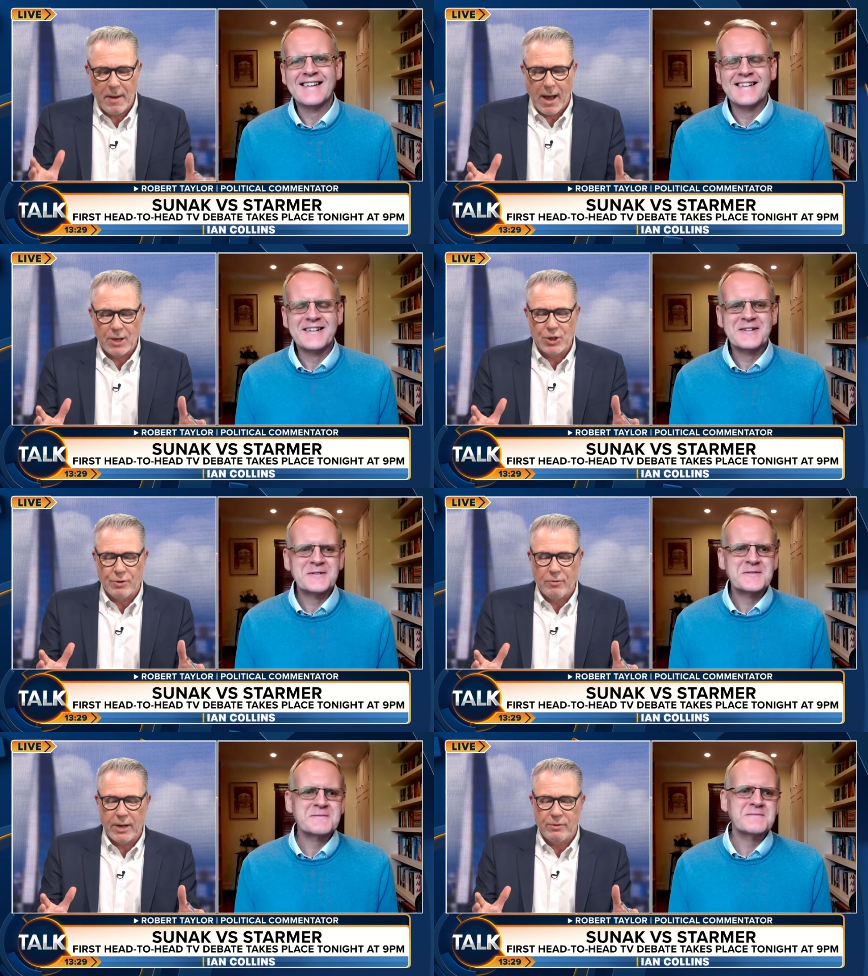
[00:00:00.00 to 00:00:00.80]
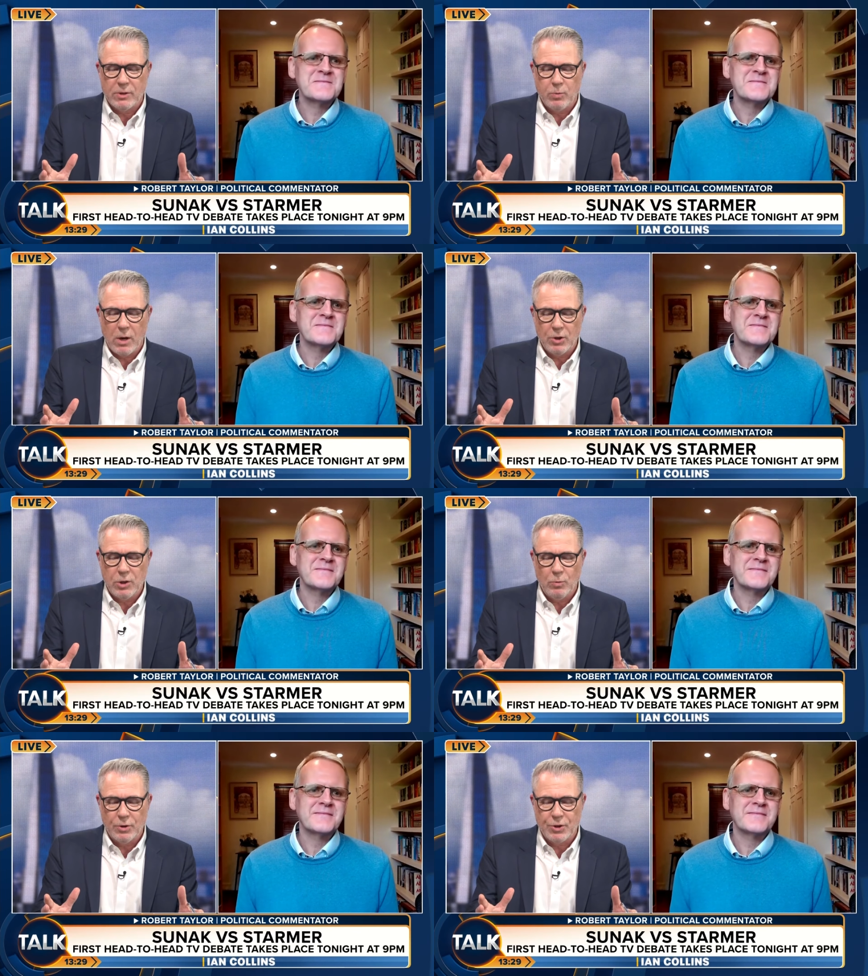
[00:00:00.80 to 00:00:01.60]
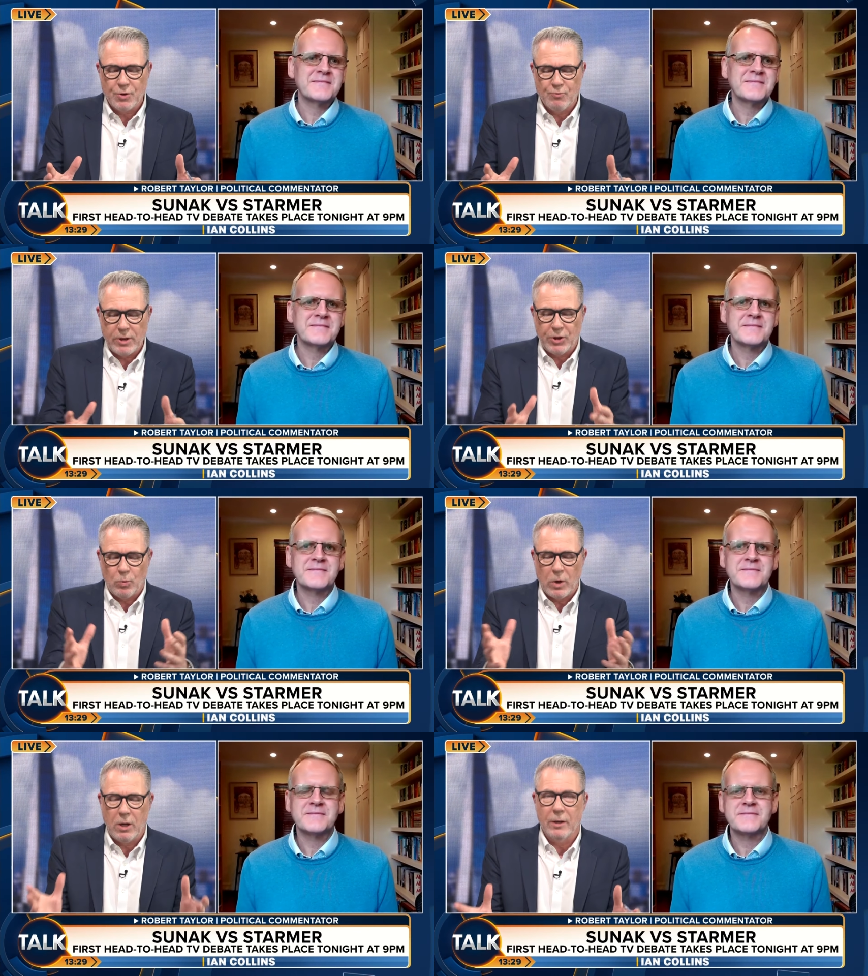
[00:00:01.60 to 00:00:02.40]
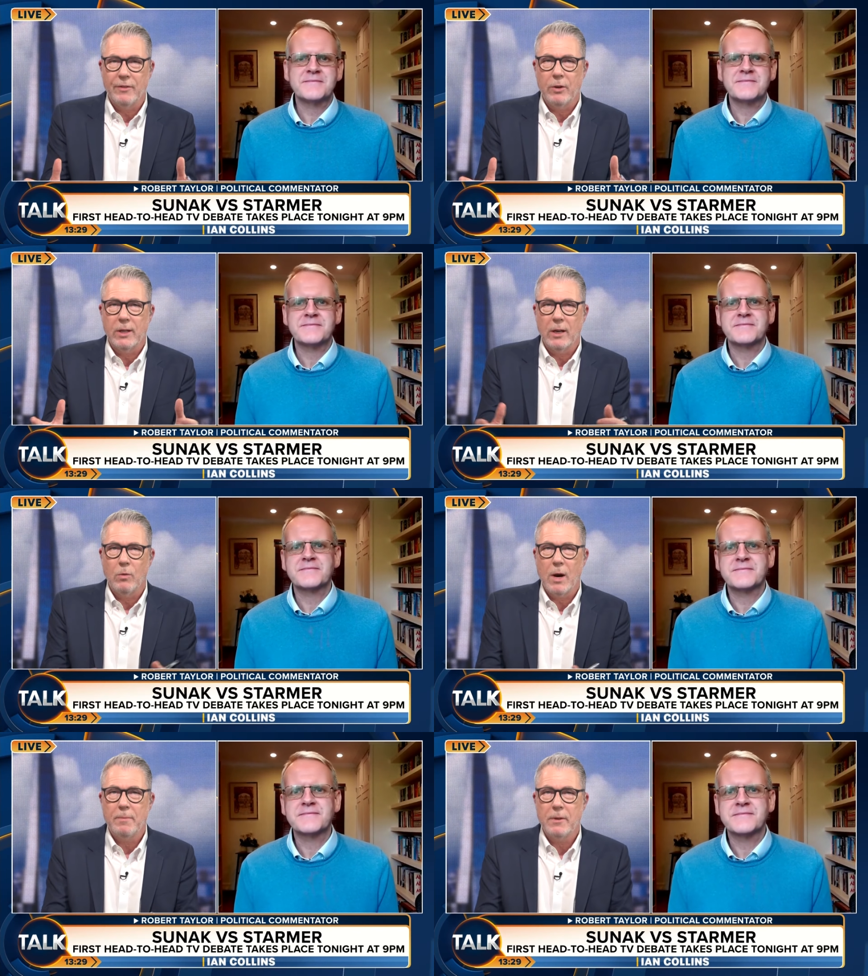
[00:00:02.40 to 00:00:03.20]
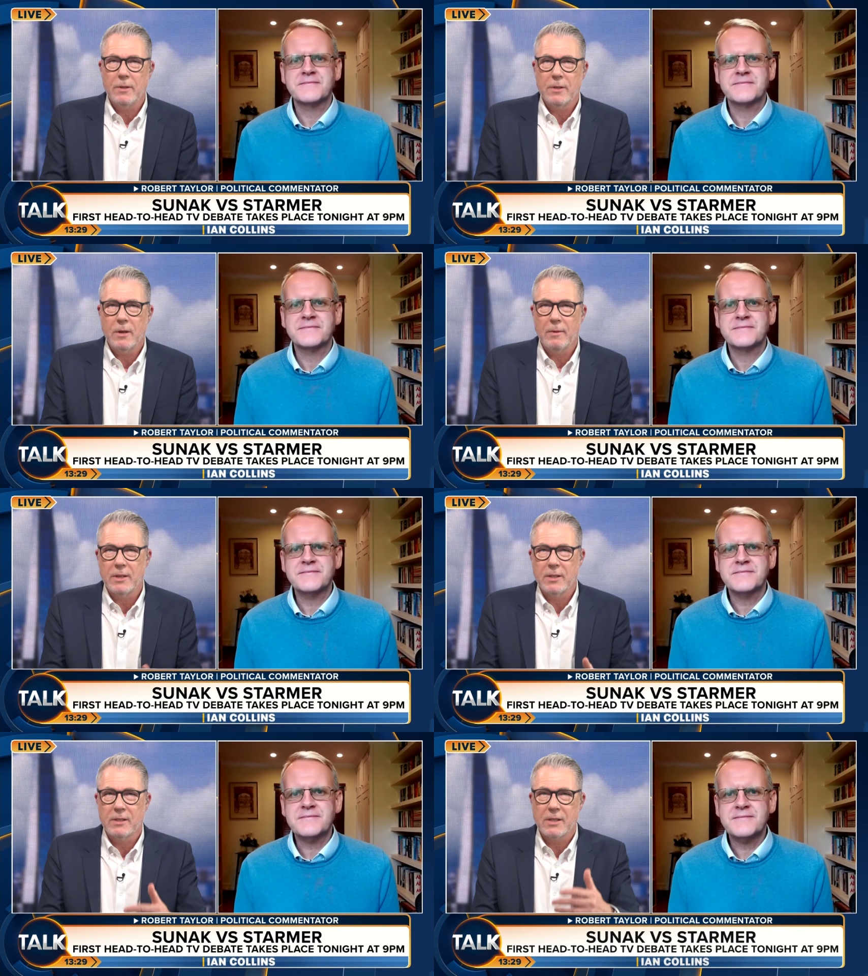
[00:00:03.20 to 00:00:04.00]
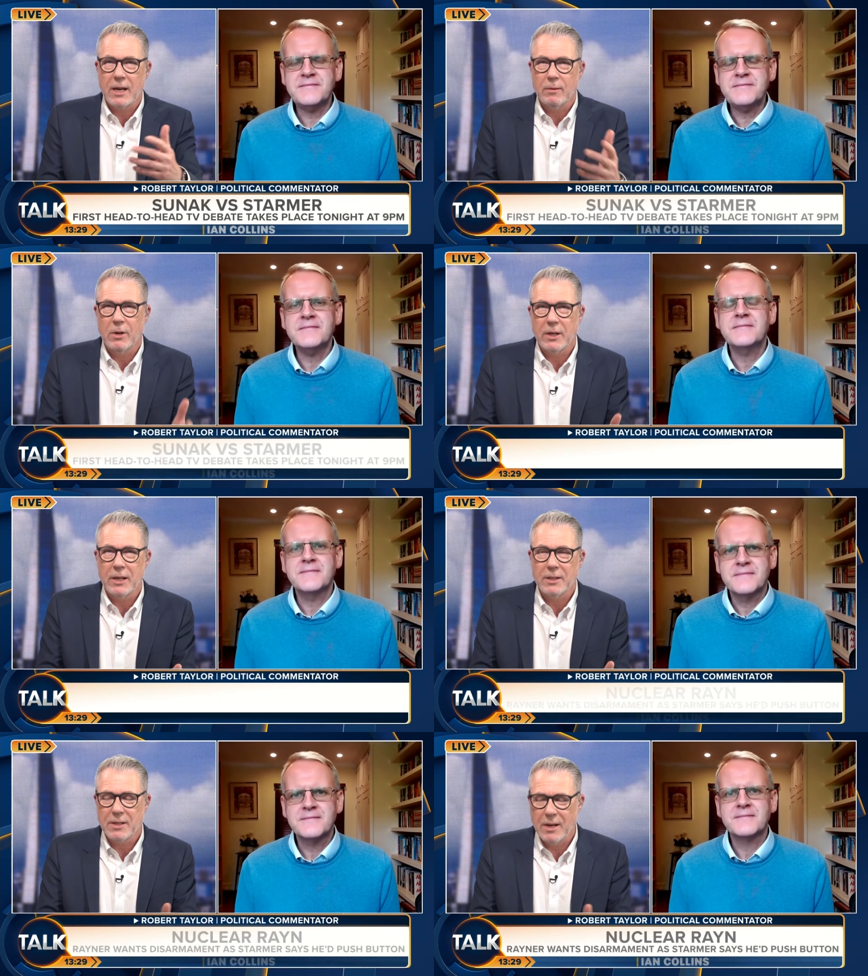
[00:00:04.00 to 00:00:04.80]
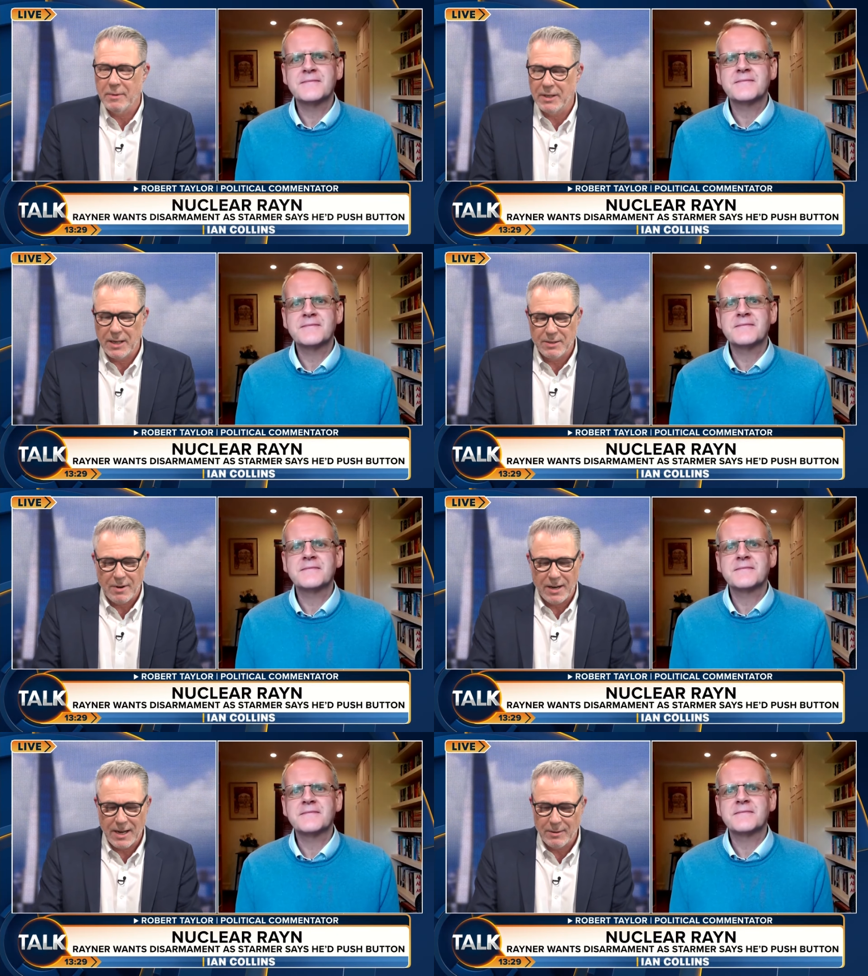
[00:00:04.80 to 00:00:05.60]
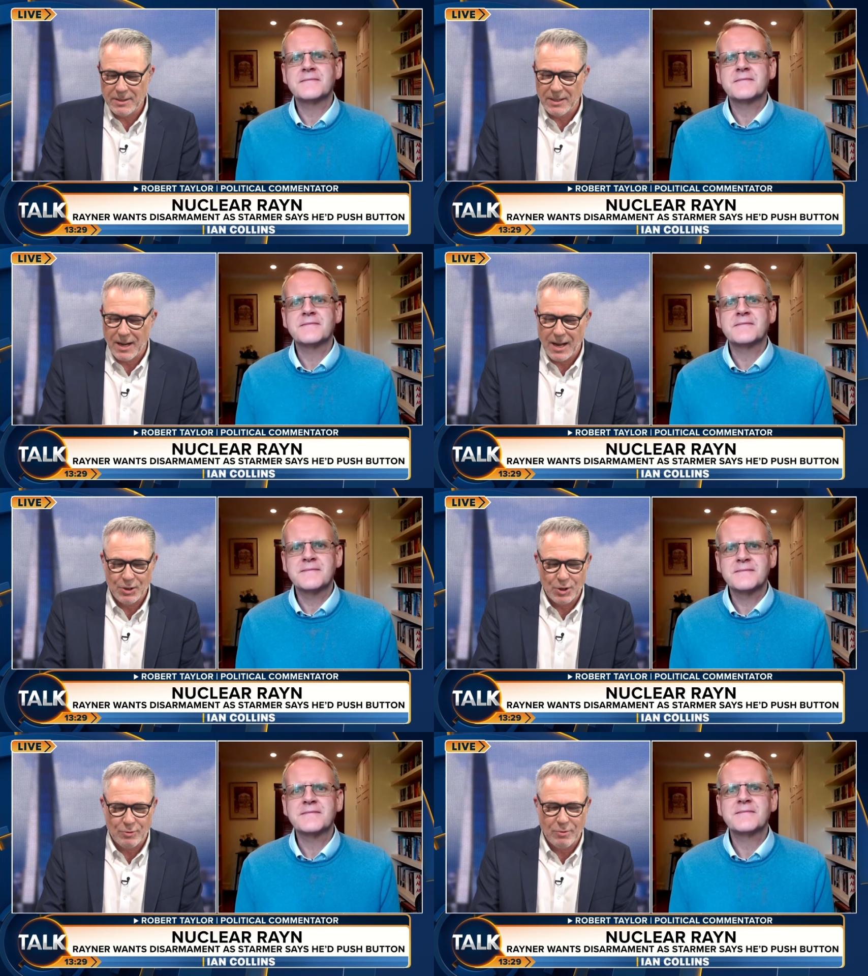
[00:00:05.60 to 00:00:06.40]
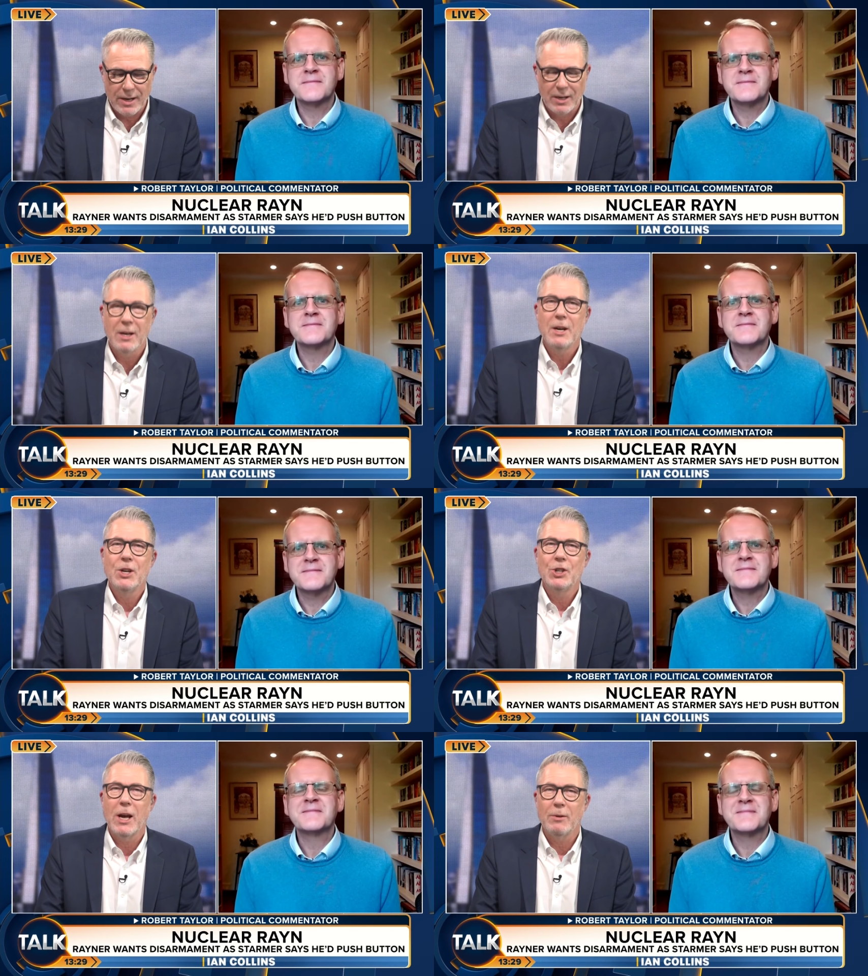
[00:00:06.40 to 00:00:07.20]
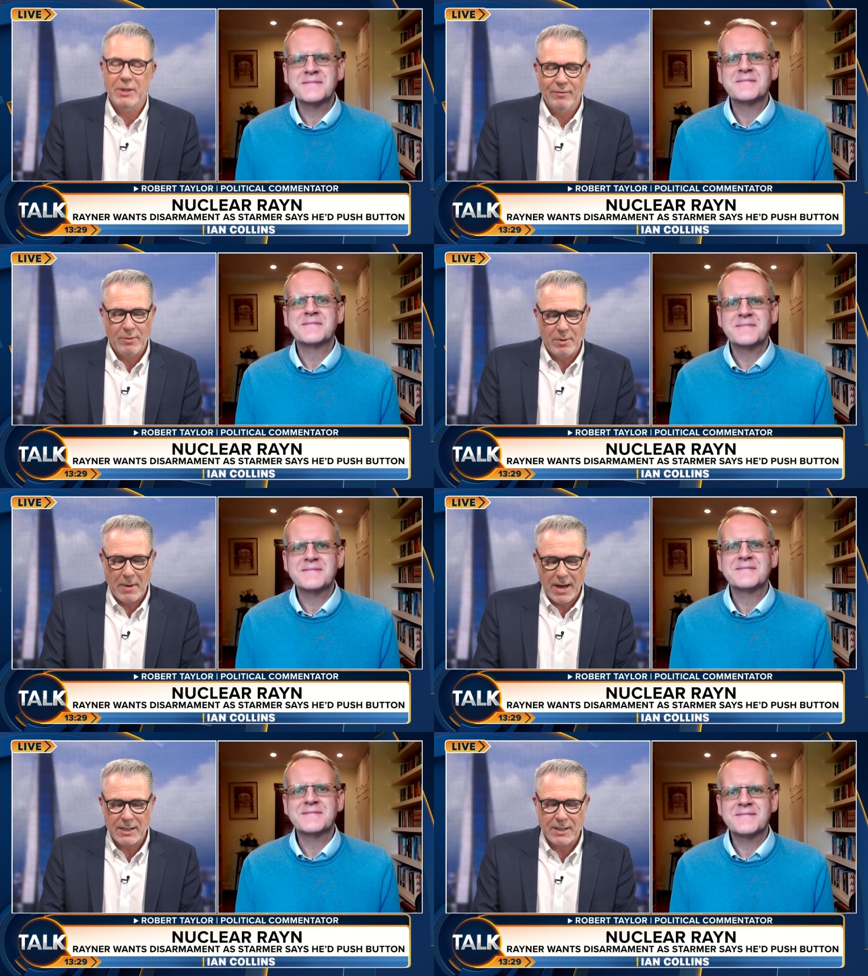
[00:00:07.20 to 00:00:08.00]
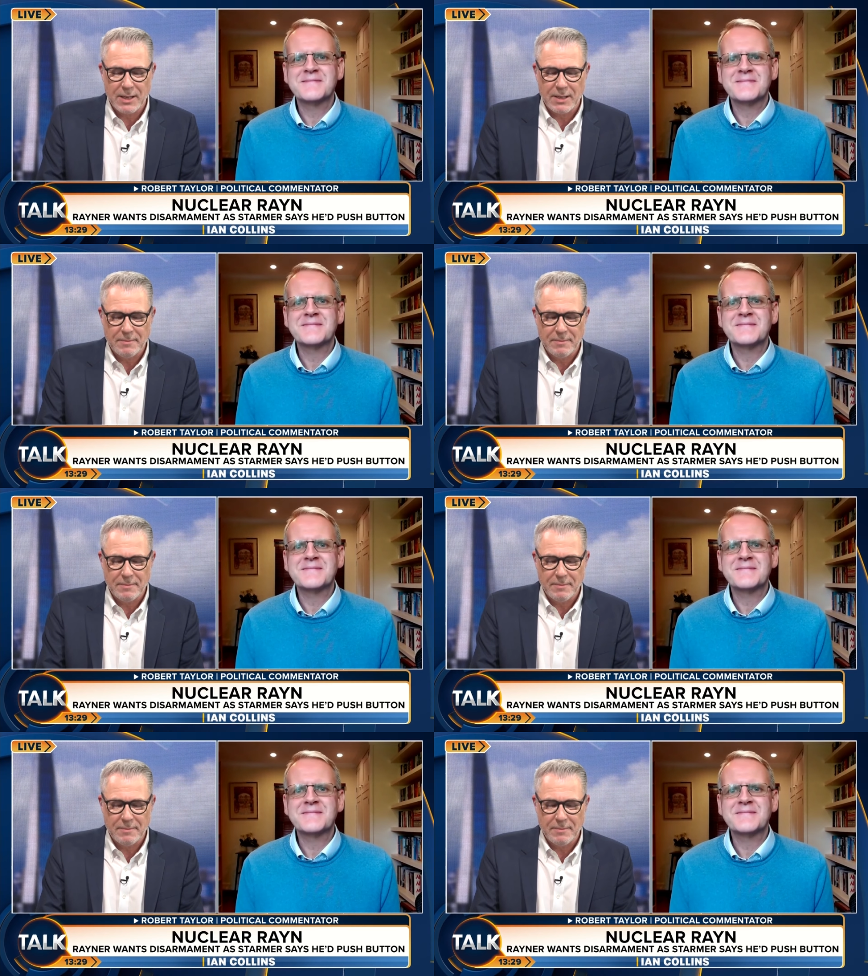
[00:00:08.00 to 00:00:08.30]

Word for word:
Speaker 1: Angela Rayner as well. She wants to rid the world of nuclear weapons. I mean, this is exactly what Keir Starmer needs right now, isn't it? Angela Rayner shouting from the back seat.